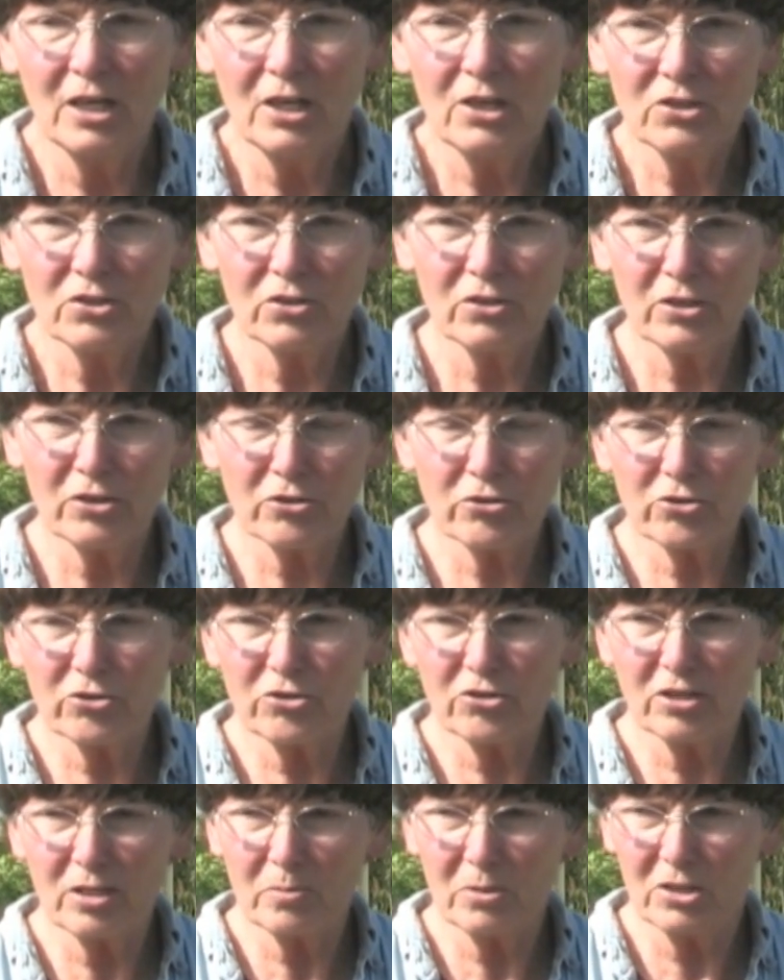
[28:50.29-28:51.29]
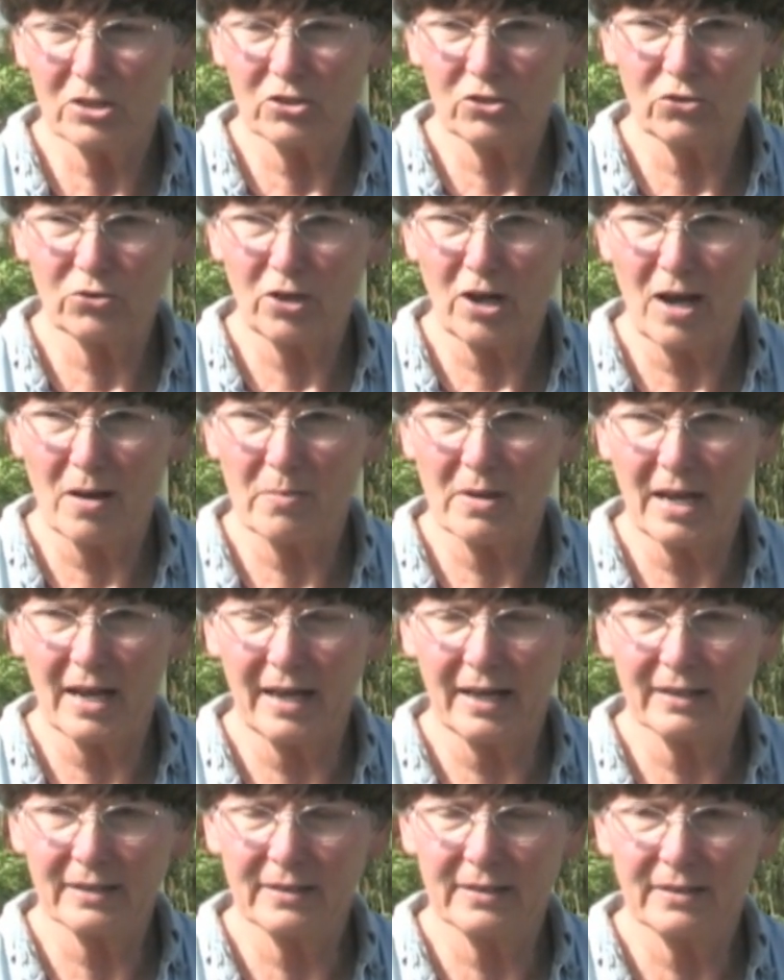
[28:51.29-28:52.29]
So those are some of the
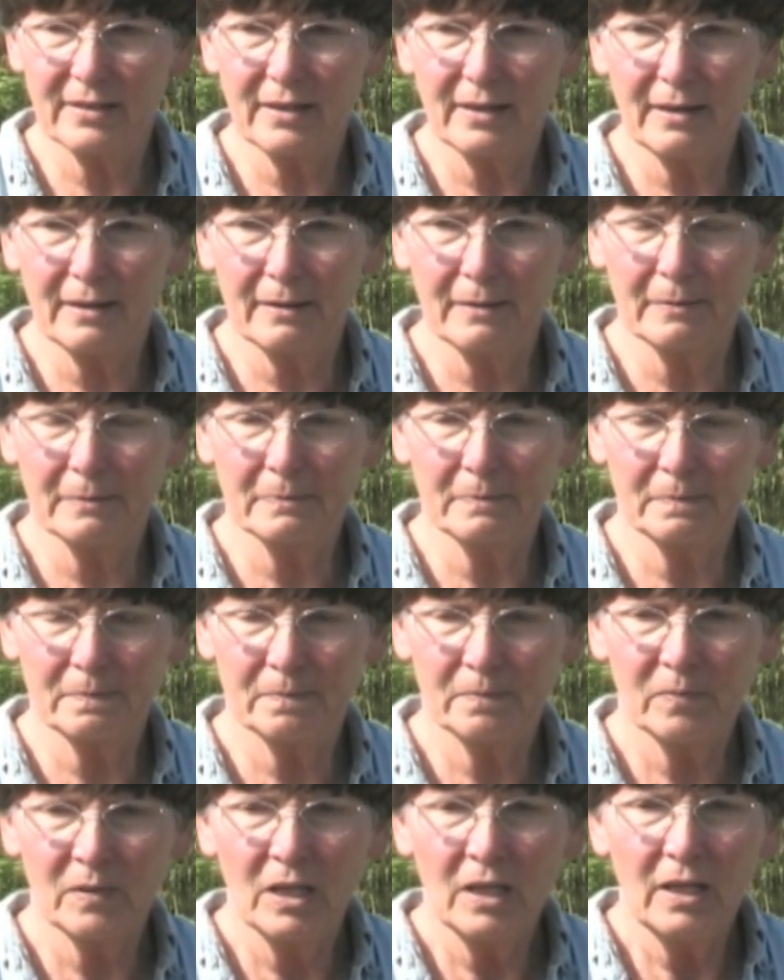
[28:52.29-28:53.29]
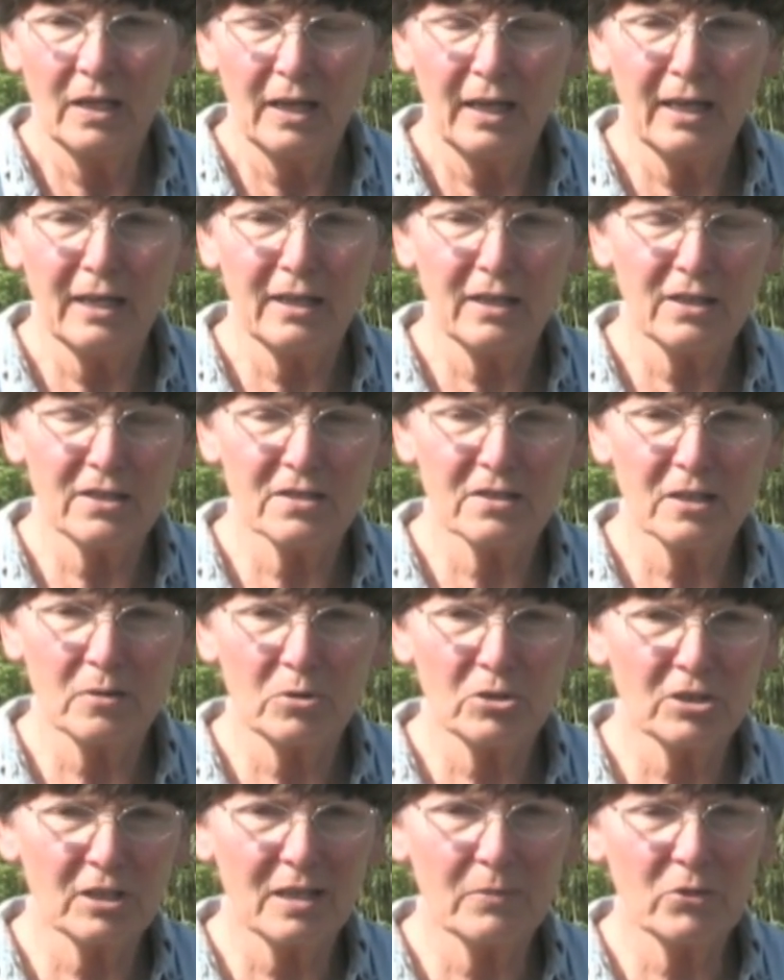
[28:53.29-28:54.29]
drawbacks. And in the
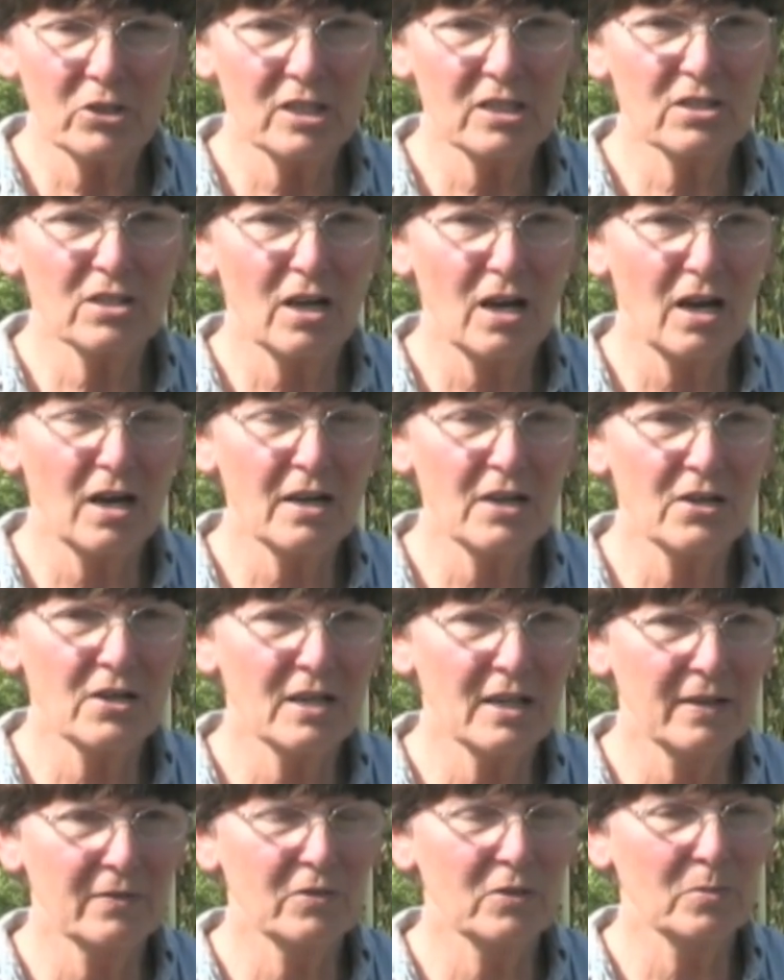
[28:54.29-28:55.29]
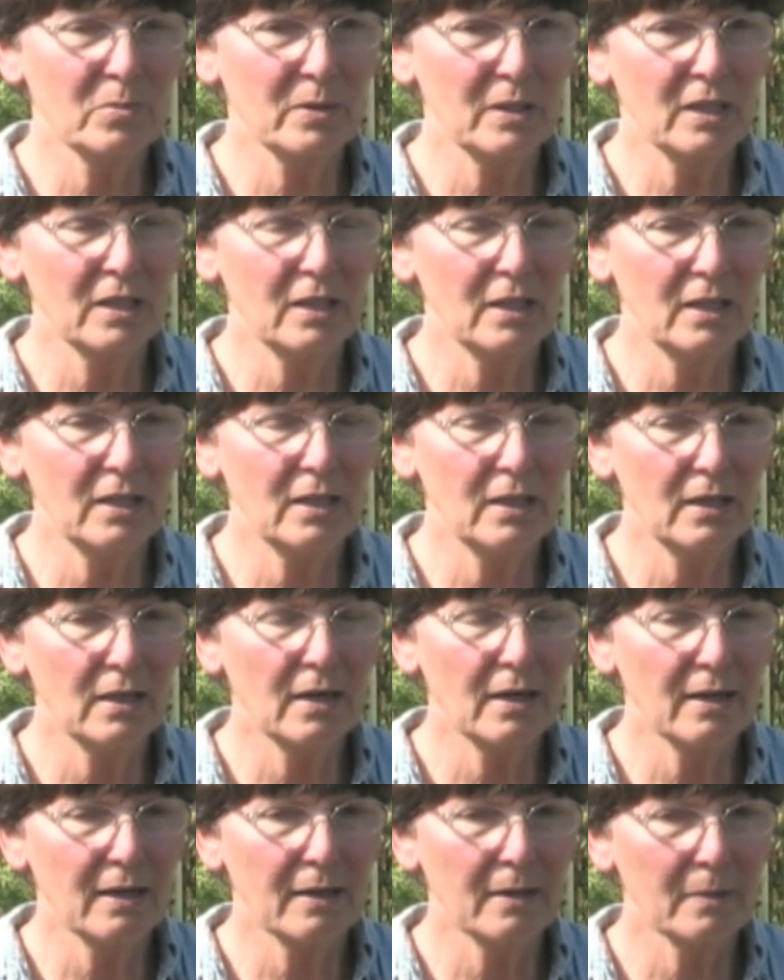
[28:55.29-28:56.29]
summertime when it's hot, you have to be
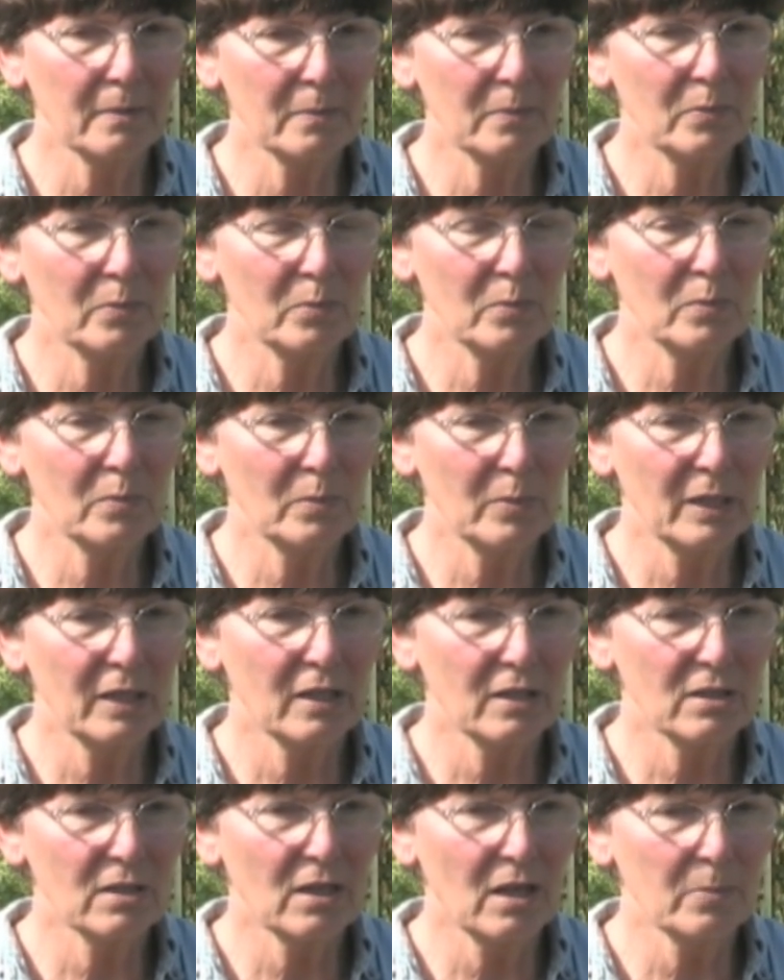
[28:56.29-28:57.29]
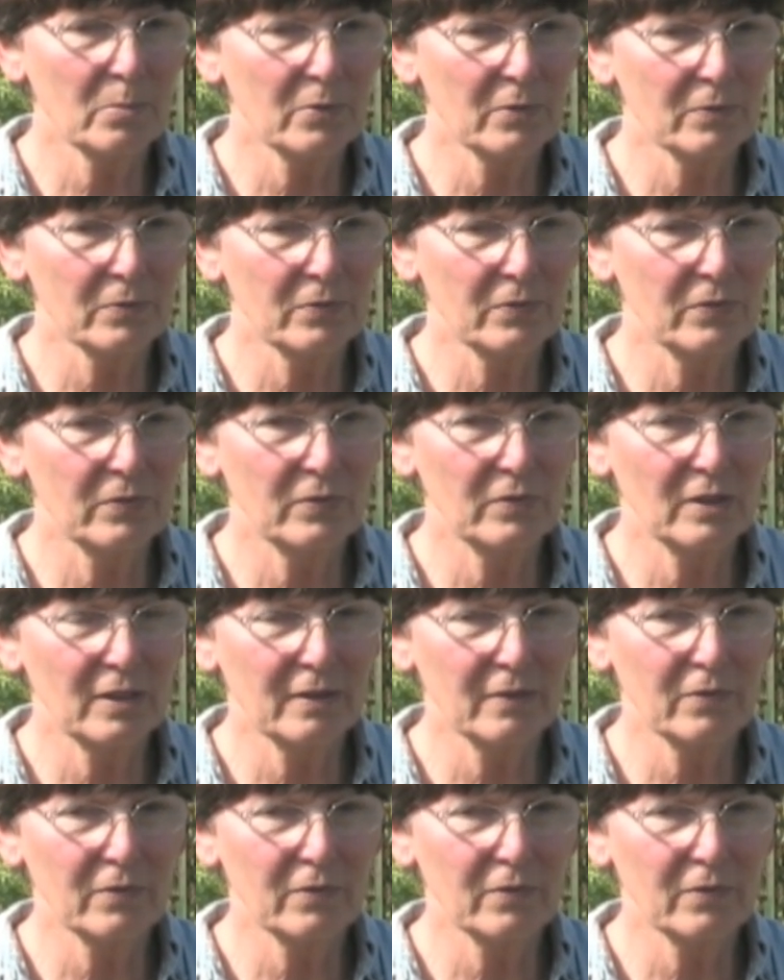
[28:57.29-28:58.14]
on top of